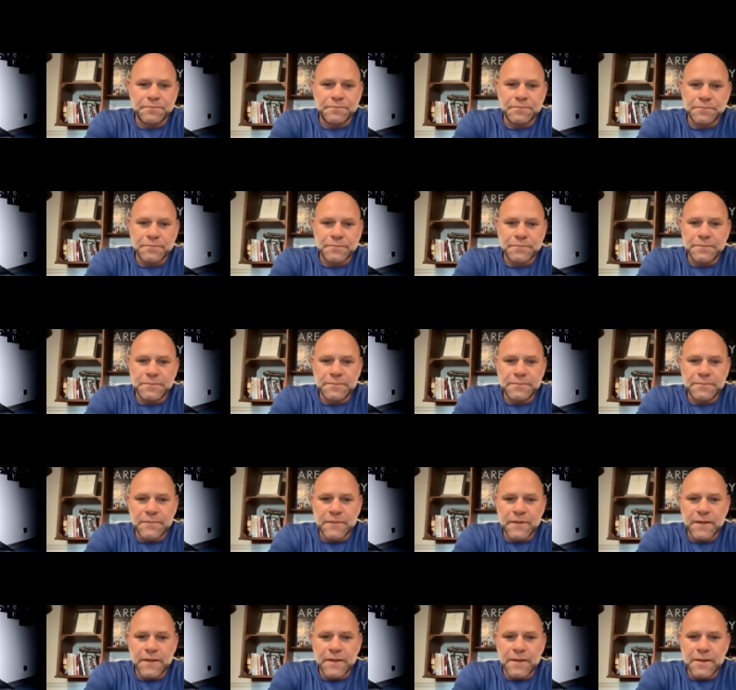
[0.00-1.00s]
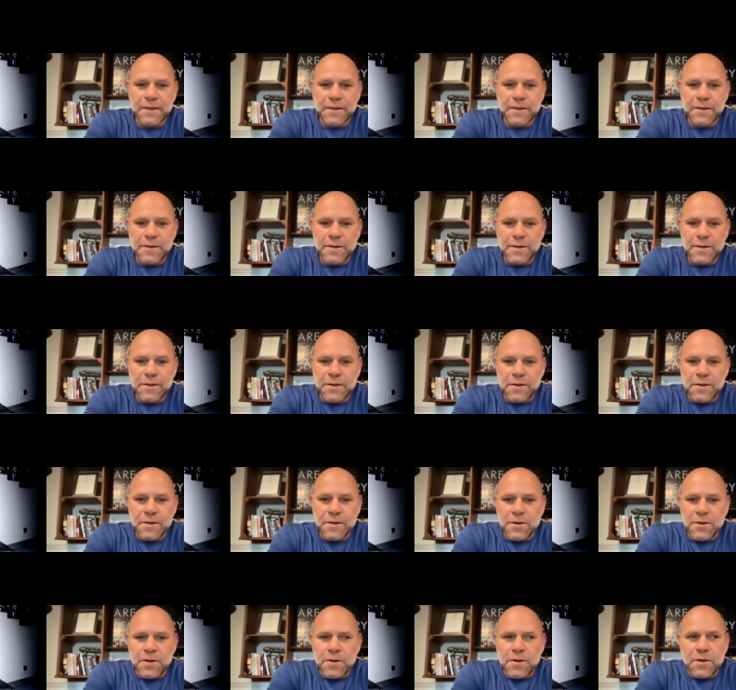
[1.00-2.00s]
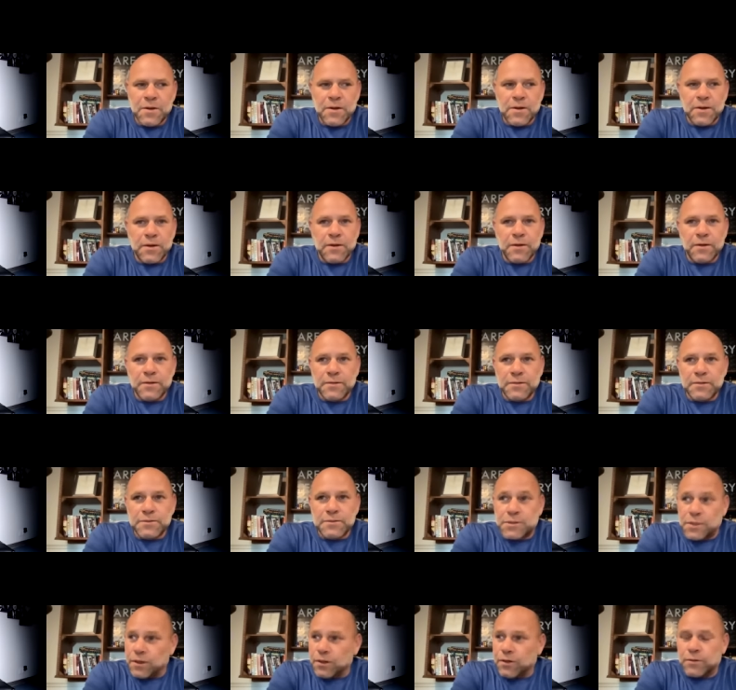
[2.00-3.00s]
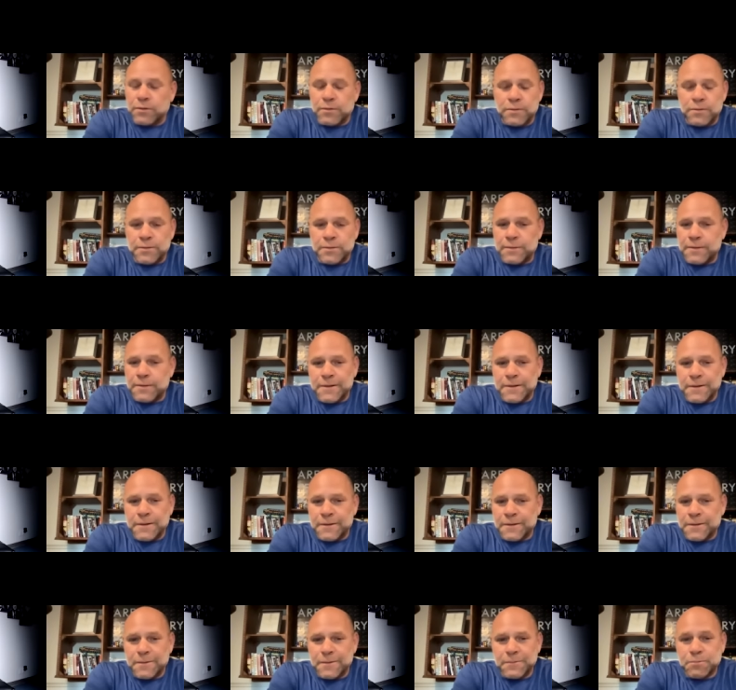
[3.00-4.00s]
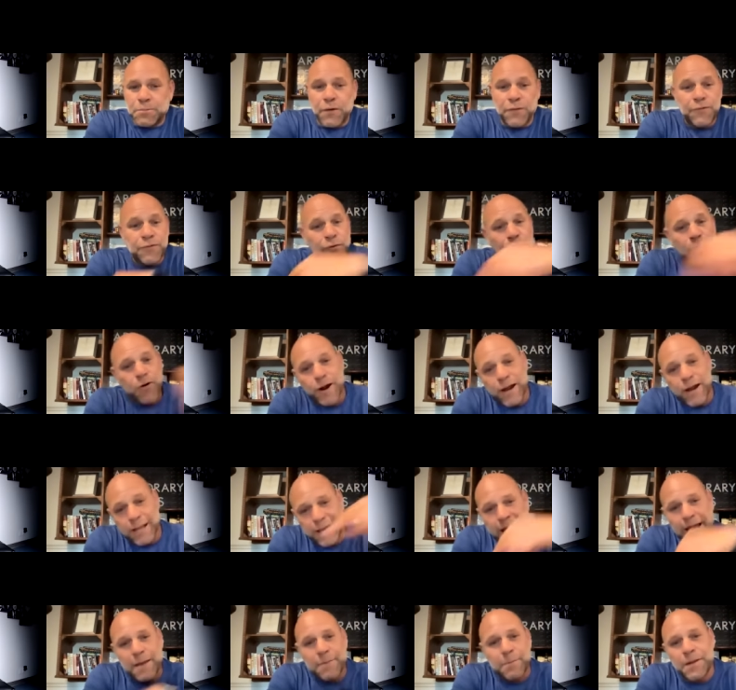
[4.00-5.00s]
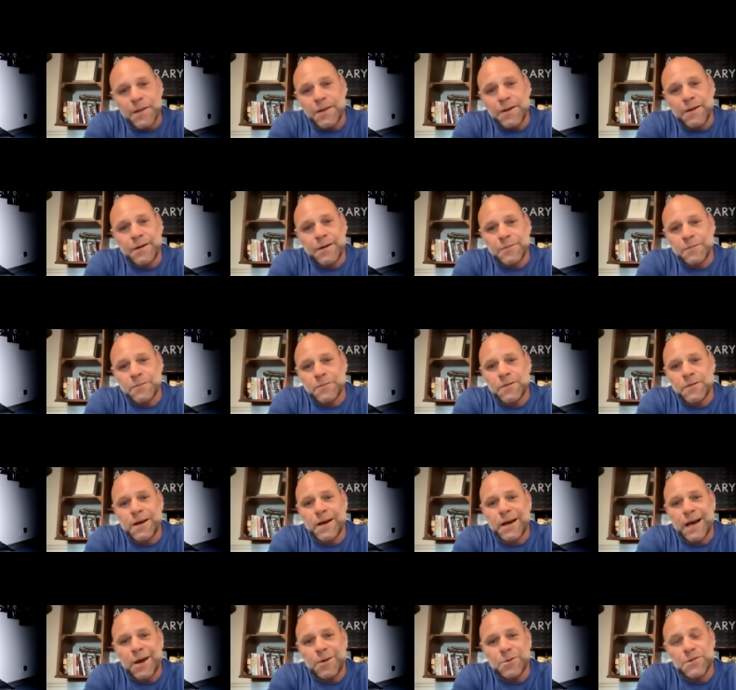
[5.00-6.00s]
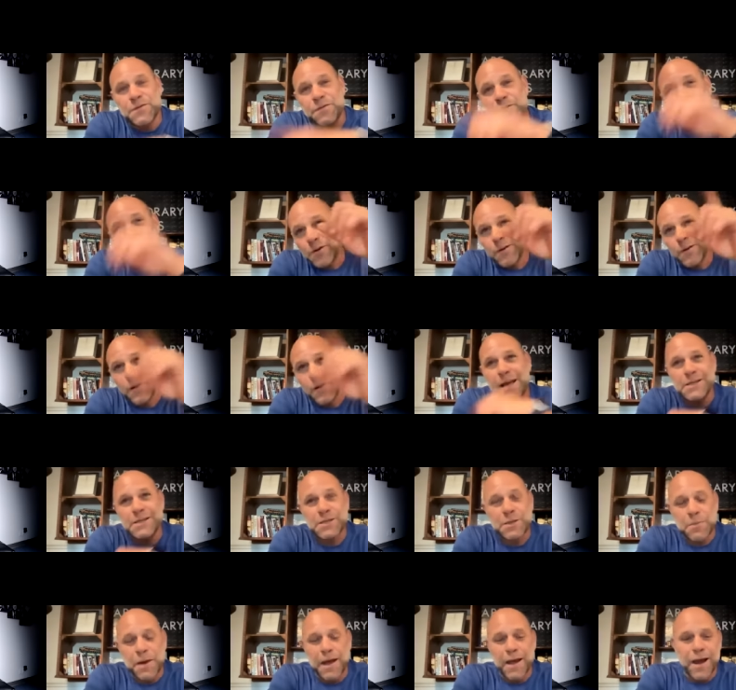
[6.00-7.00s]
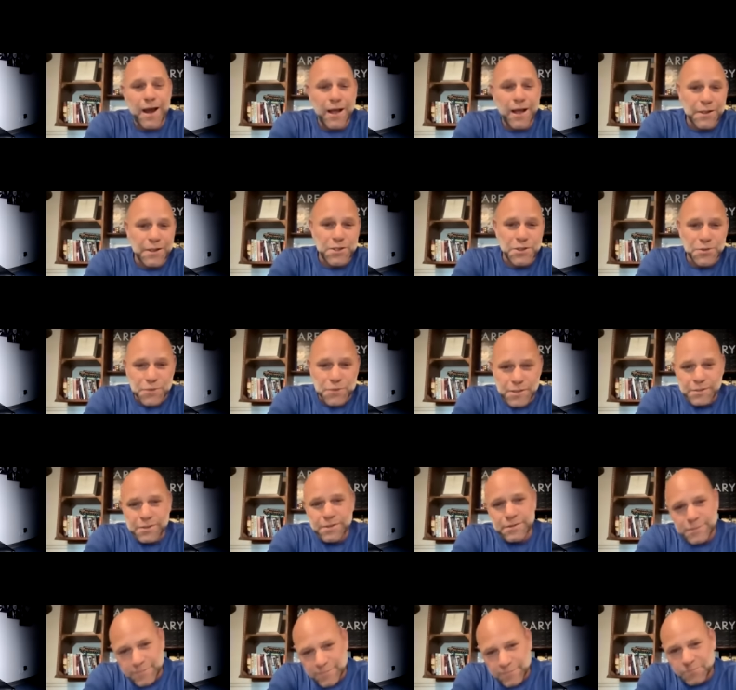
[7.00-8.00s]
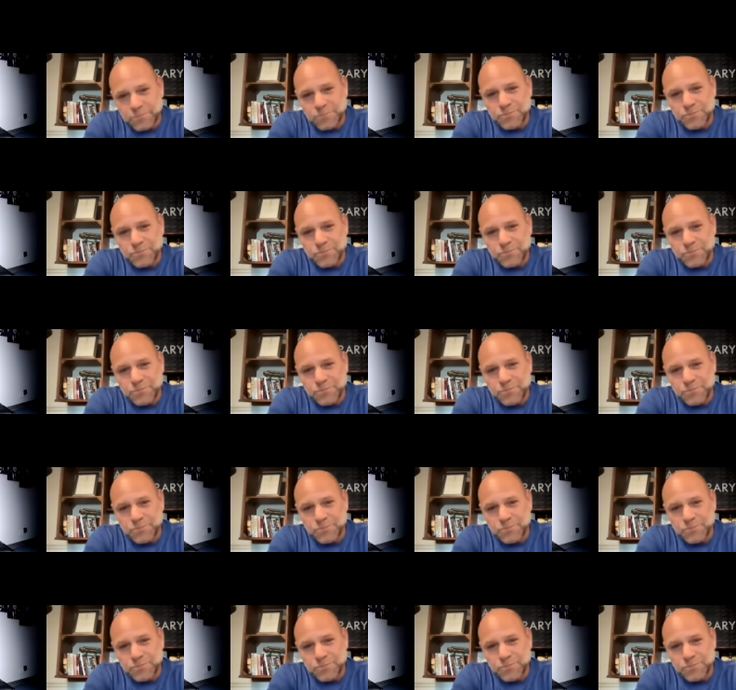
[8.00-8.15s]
So, so you're still blue collar all the way. Still. That's good. Before I came here, I was fertilizing my holly trees.